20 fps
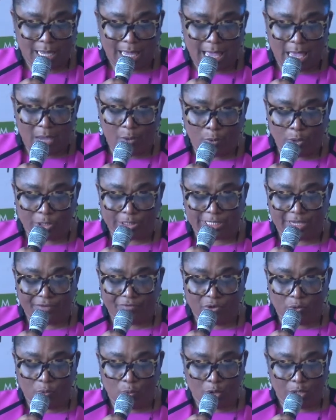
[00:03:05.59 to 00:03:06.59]
I want
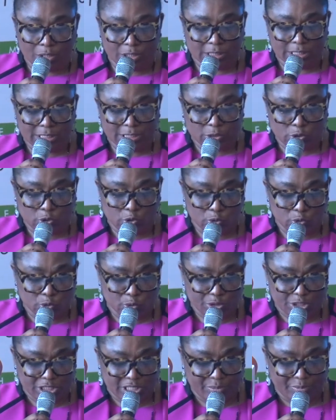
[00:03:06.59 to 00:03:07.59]
everyone
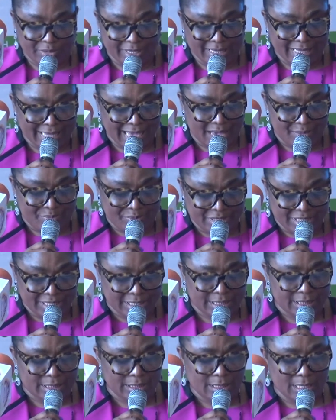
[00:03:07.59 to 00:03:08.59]
to chip in their
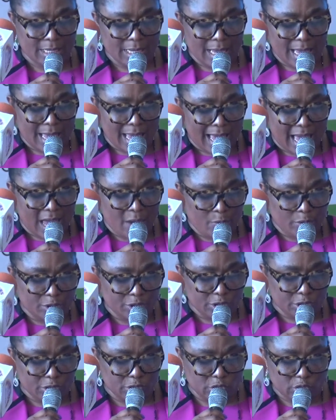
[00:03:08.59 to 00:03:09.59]
bit. I want
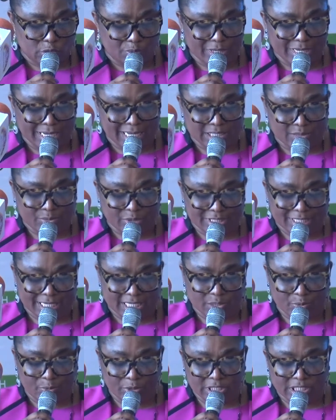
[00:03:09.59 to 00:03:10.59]
us to speak as much
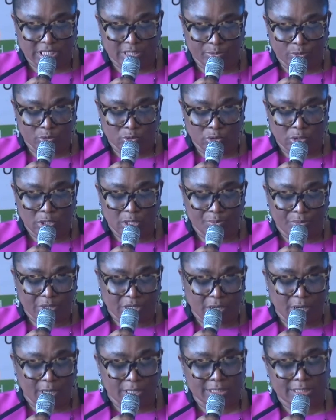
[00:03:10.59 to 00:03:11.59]
as possible
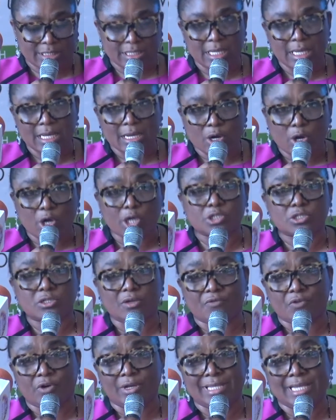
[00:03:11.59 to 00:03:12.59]
because cost
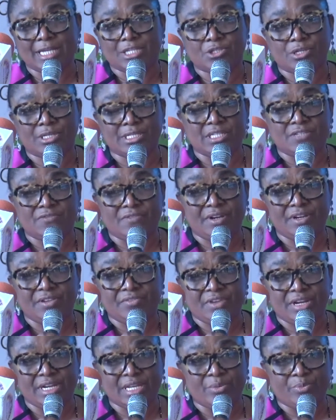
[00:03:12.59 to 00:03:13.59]
of collection is very,
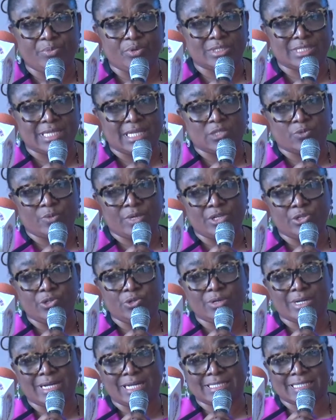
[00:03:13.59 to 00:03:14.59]
very important when you
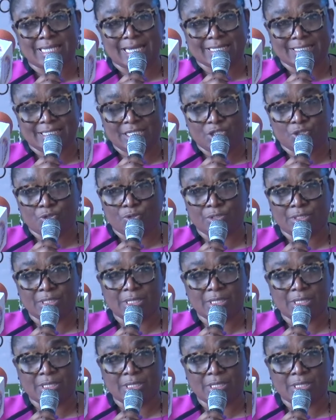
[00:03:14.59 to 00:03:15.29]
look at taxation.